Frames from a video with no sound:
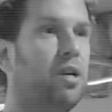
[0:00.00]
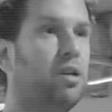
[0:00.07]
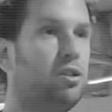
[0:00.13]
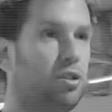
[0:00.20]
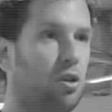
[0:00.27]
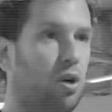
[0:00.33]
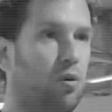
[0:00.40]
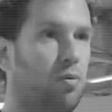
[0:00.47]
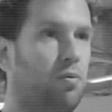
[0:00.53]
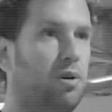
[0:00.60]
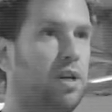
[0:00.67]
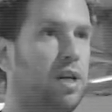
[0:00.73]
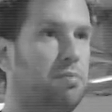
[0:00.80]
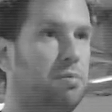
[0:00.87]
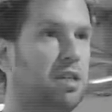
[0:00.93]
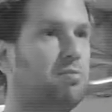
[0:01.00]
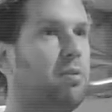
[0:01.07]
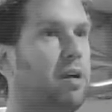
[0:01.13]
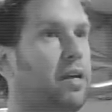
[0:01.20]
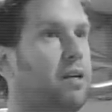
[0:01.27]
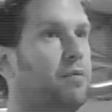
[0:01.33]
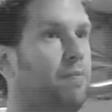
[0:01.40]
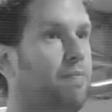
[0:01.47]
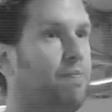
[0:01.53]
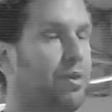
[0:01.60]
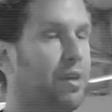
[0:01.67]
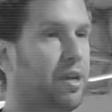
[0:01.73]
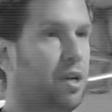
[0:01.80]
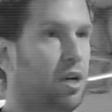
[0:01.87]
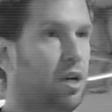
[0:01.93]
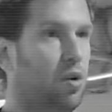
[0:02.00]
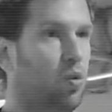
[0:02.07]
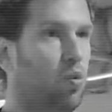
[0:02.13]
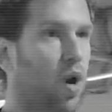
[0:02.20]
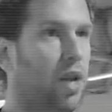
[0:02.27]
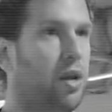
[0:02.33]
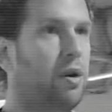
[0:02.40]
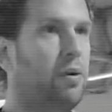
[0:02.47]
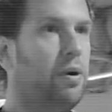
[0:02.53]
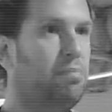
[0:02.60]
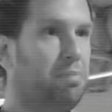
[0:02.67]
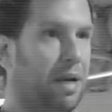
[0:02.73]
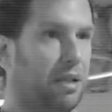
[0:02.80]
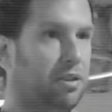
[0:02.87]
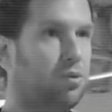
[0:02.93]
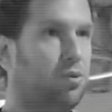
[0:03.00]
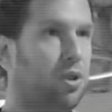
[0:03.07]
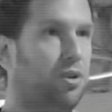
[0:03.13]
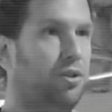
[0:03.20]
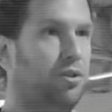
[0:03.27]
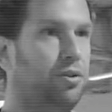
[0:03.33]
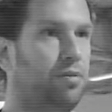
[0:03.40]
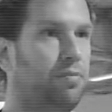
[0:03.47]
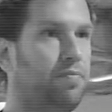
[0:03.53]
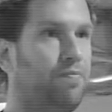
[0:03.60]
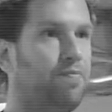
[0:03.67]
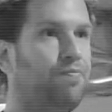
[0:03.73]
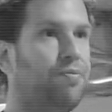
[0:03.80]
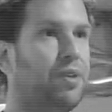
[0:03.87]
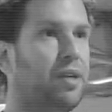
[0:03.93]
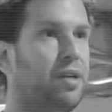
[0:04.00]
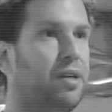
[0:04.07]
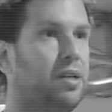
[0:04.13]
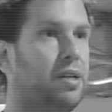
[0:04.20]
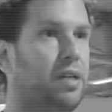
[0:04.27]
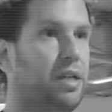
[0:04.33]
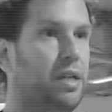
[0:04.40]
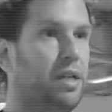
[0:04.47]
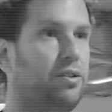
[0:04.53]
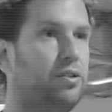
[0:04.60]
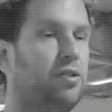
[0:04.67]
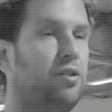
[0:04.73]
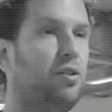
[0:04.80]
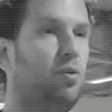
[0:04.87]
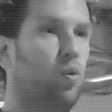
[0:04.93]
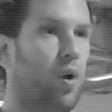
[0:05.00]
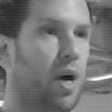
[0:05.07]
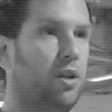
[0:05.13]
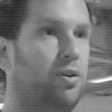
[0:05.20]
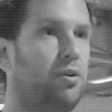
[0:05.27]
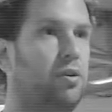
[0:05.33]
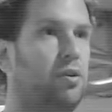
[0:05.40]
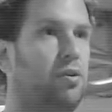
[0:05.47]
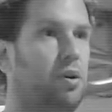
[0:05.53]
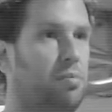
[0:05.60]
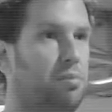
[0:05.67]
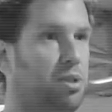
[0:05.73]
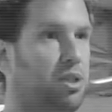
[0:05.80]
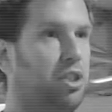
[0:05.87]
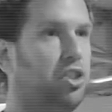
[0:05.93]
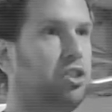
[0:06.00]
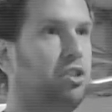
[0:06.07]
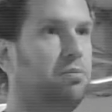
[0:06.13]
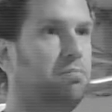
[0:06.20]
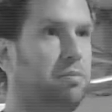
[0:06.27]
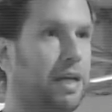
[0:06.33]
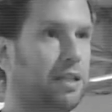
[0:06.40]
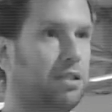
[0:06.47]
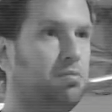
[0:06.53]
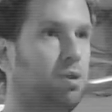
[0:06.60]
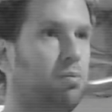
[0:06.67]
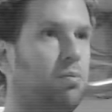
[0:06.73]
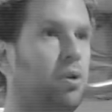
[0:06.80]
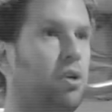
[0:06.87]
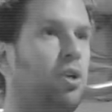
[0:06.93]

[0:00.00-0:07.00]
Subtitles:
So let me explain. A 1 RM back squat is the 1 repetition maximum.